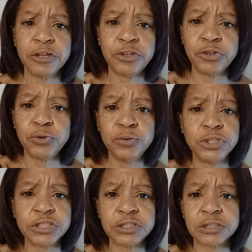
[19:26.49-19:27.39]
you
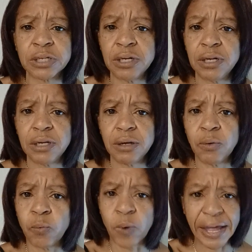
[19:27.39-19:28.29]
just
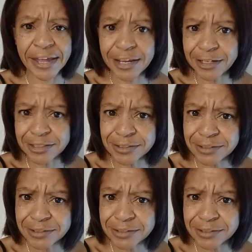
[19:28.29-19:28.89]
wait?